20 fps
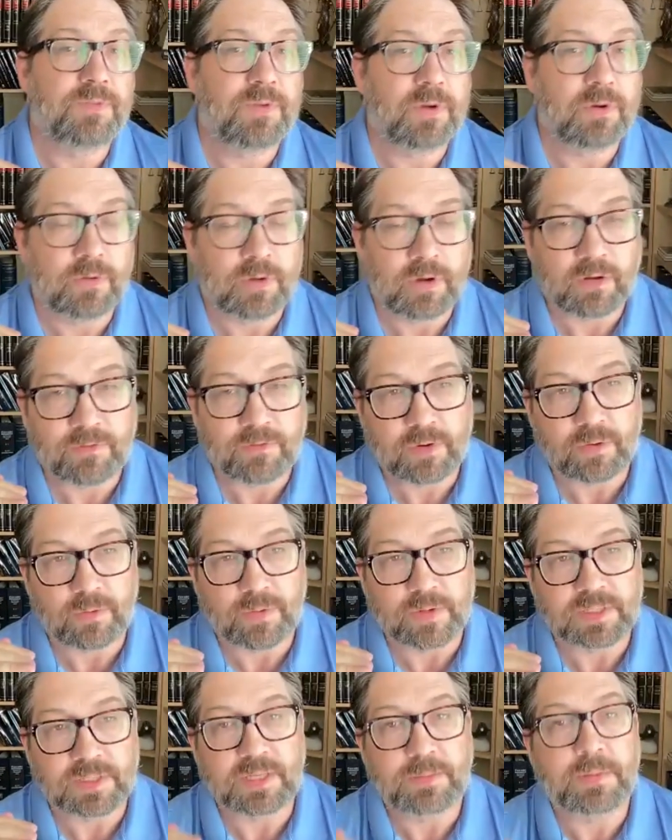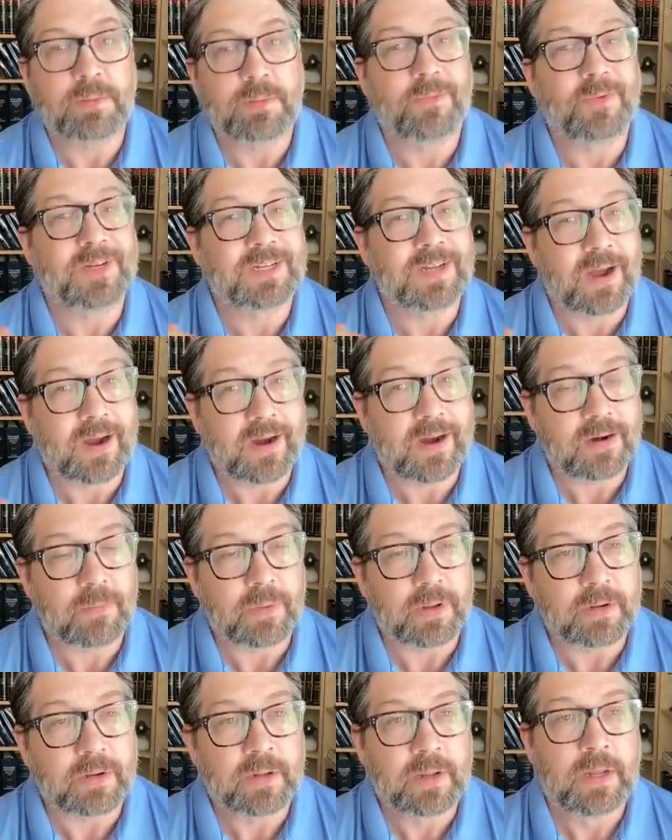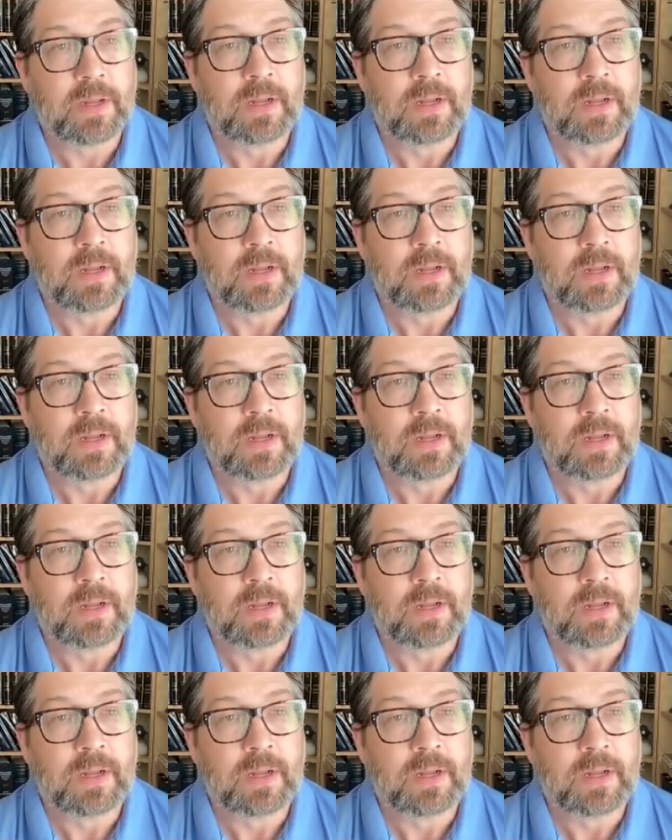of your CPP retirement,